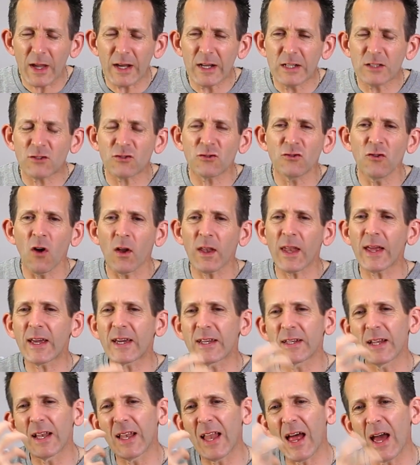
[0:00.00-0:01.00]
It's not
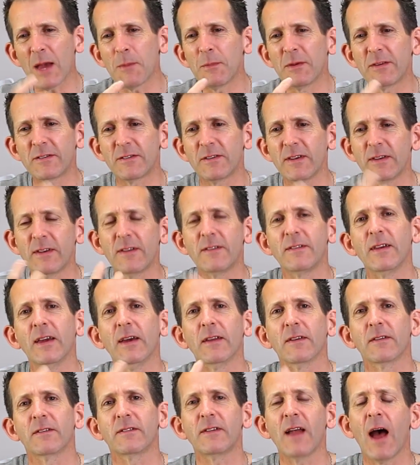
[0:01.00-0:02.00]
like an lime acidity
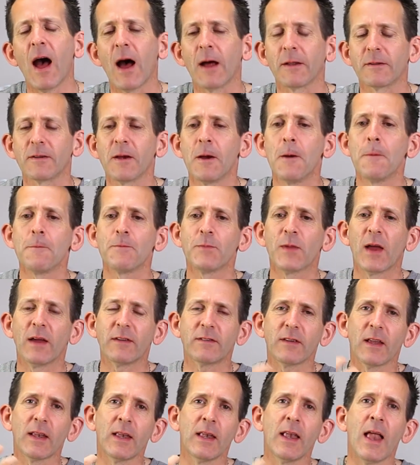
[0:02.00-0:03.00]
at the start,
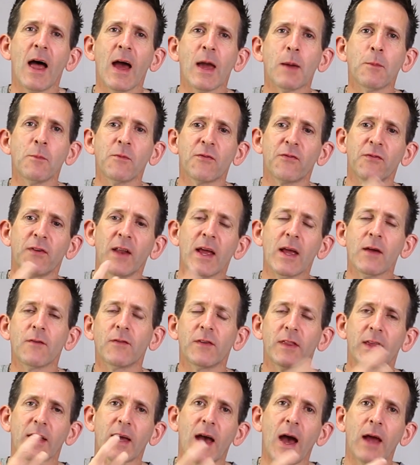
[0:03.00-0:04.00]
it's a lime
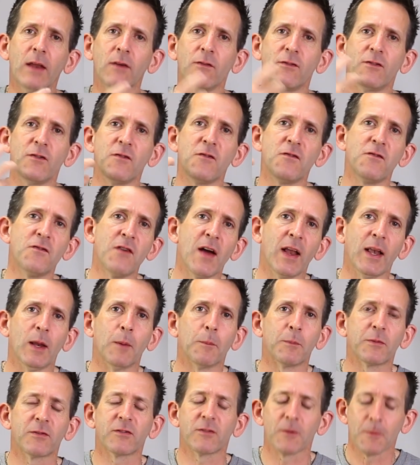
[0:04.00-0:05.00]
flavour that kind of
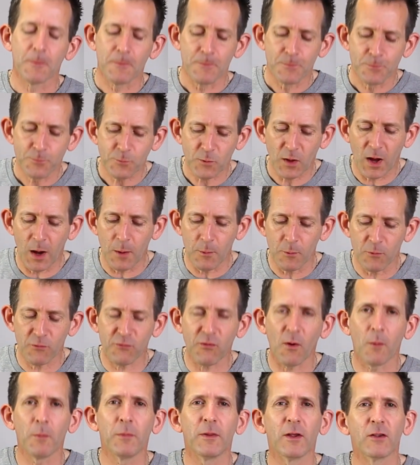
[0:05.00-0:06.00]
develops um,
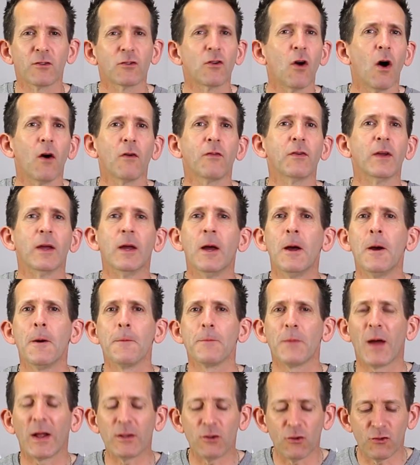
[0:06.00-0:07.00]
from this coffee
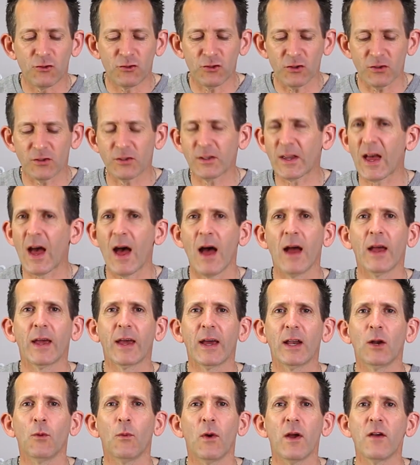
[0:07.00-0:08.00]
and you just can't
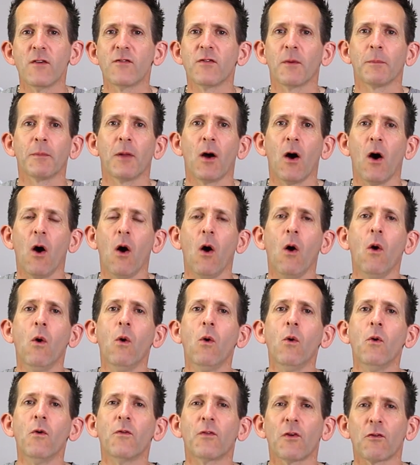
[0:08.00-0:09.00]
get away from the
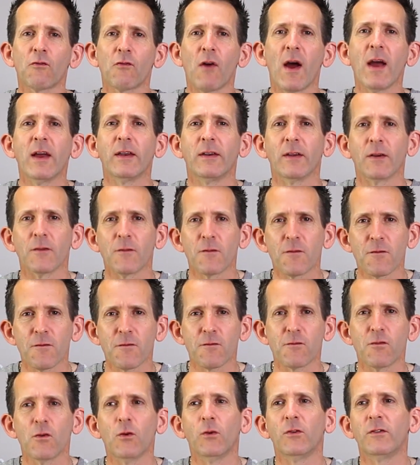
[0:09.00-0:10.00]
overriding
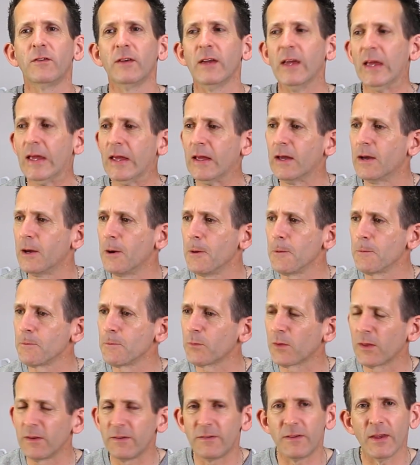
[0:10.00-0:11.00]
fruity,
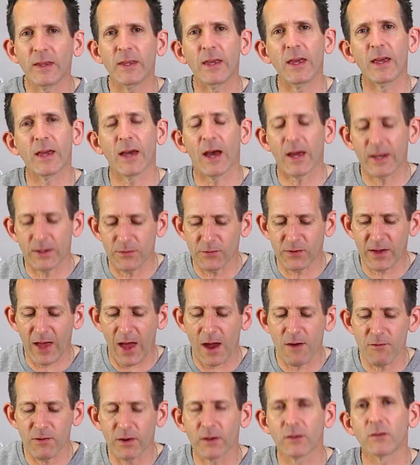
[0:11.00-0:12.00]
zingy kind of
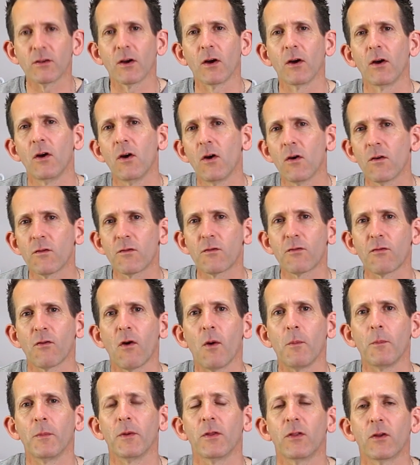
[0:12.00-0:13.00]
character
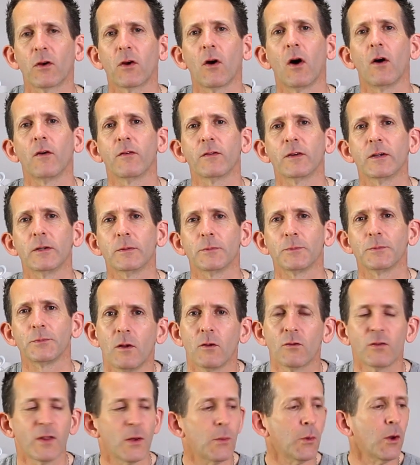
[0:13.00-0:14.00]
from the coffee.
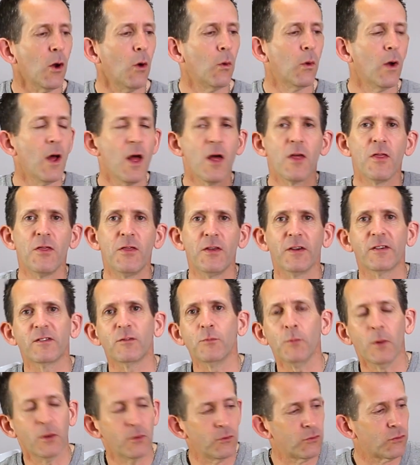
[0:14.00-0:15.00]
So there we go,
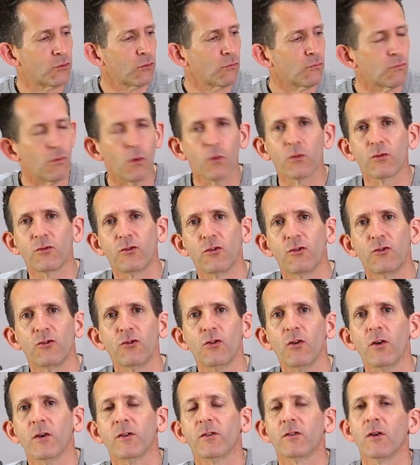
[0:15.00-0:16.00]
this month's Roaster's
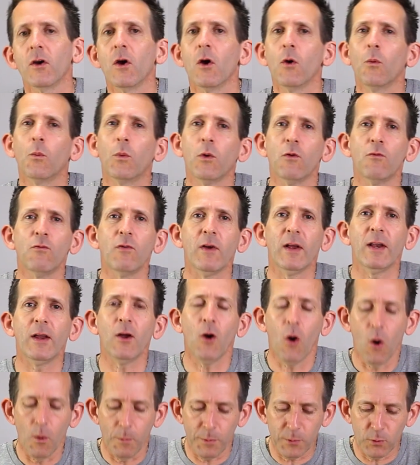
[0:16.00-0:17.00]
Choice. We really
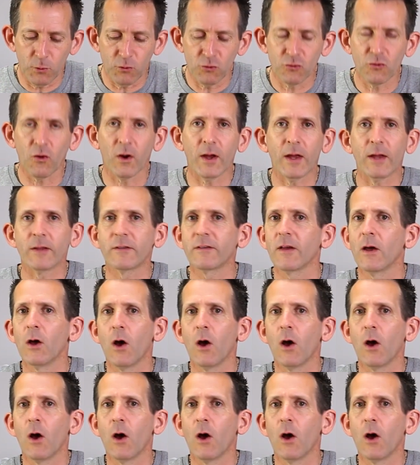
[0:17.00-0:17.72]
hope you enjoy it.